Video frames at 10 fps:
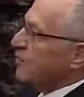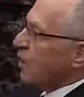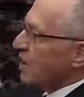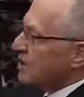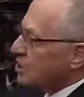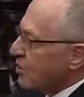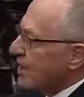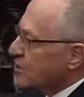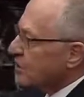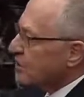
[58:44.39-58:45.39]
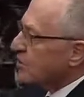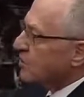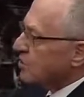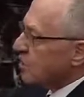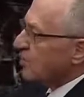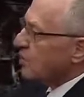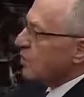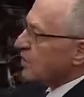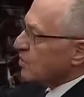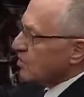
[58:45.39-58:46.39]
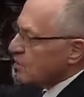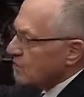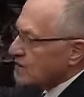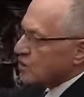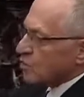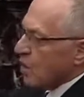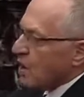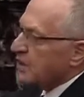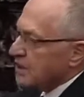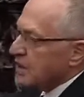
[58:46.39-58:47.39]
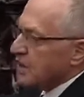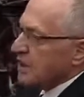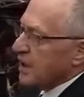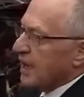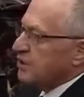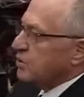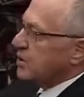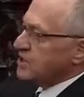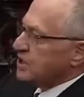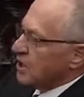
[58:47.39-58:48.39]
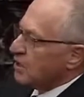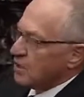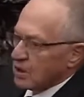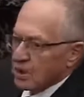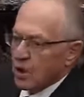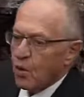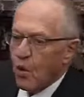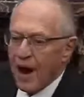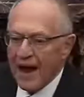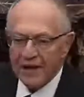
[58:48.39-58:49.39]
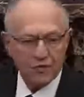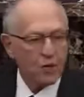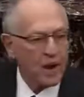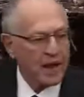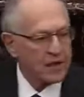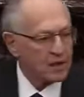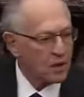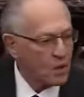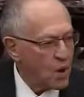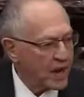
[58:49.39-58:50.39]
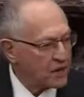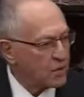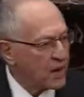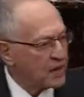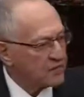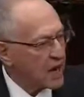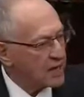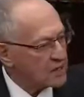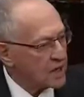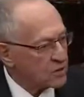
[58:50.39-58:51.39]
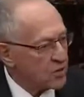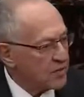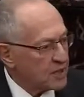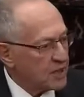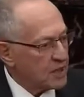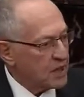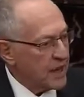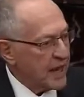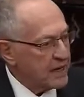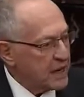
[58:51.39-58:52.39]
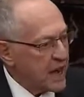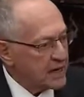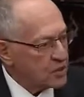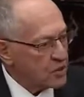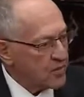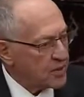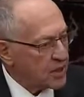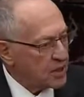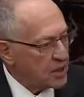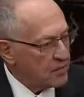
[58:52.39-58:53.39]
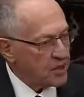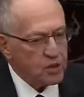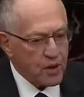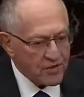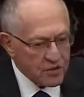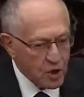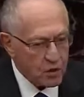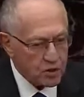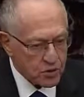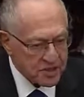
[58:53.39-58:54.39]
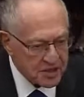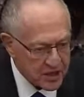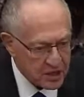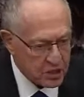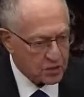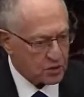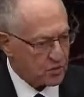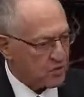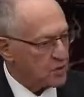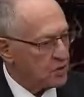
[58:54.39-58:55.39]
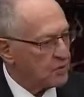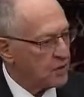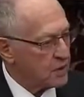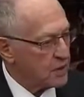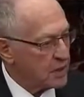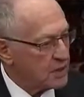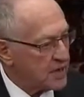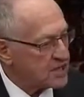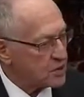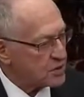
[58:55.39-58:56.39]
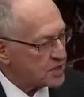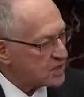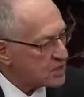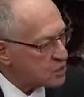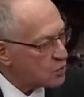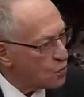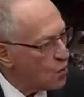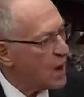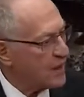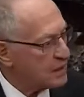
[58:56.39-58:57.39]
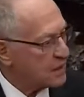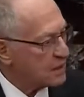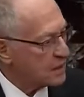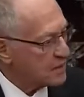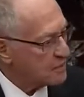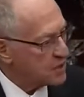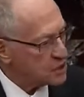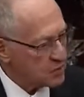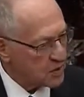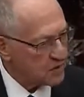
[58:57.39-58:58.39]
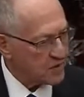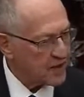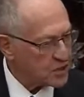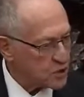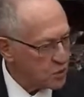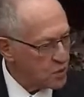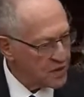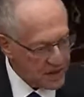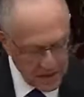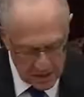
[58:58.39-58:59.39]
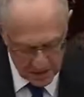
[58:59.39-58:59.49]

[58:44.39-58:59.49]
broad discretion to determine whether removal is warranted, and you consider a wide array of conduct, criminal and non-criminal. But you have no jurisdiction to remove unless there is at least one impeachable offense within the